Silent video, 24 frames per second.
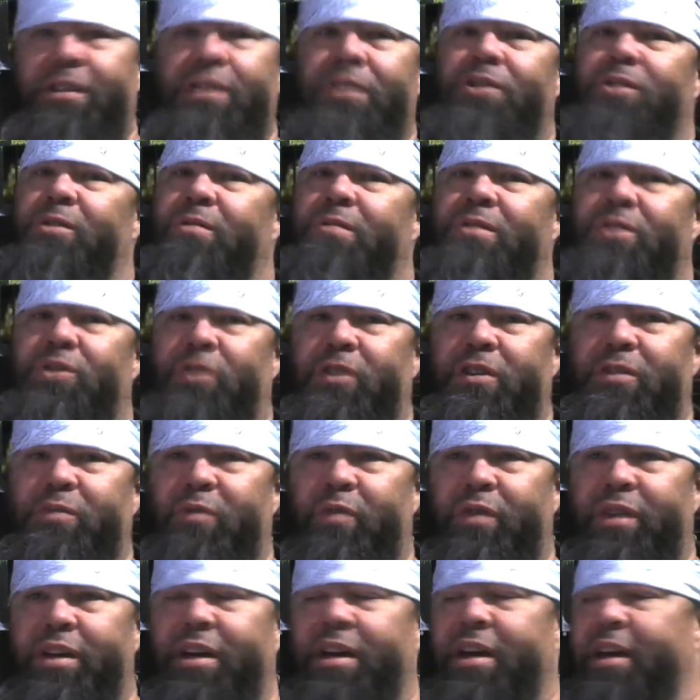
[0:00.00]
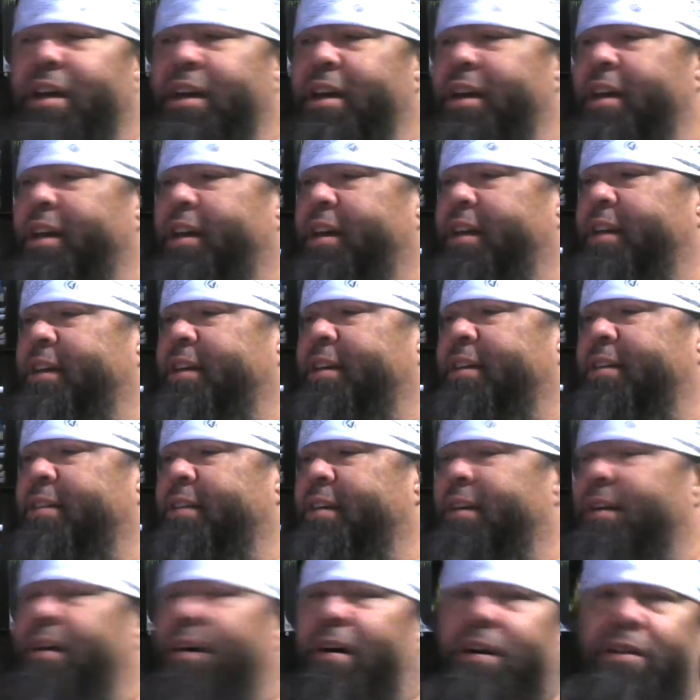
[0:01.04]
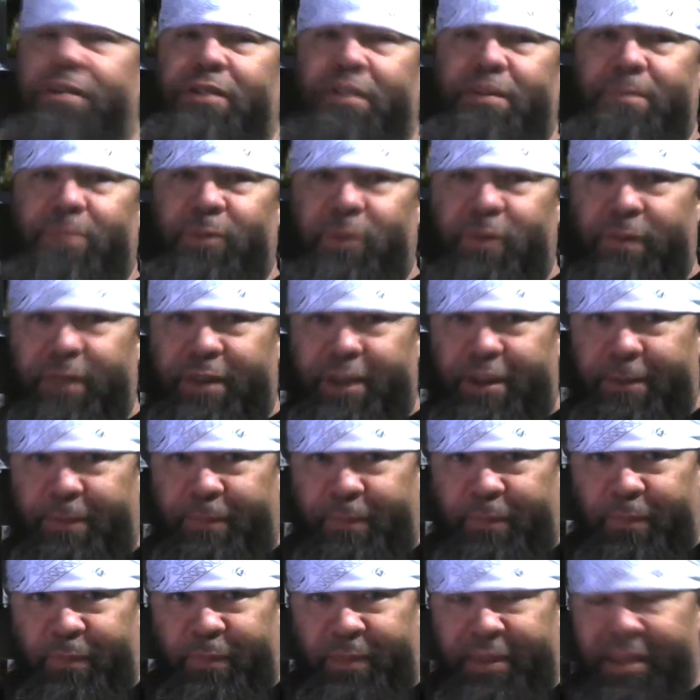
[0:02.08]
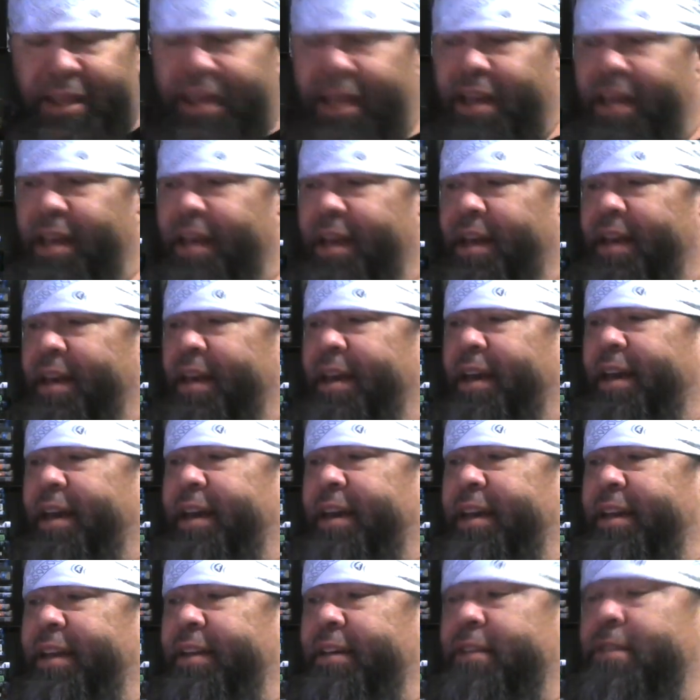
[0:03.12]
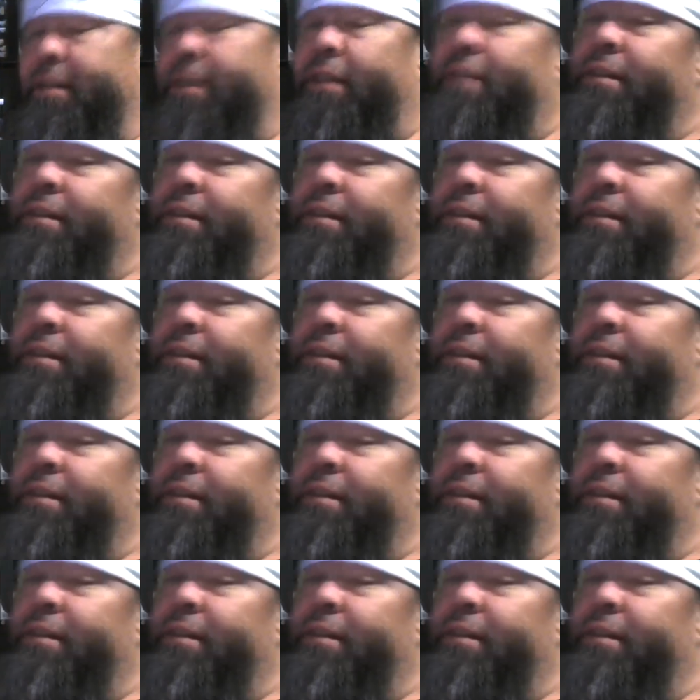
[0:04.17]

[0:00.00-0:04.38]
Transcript: do enjoy this movie. It is an awesome movie. It is on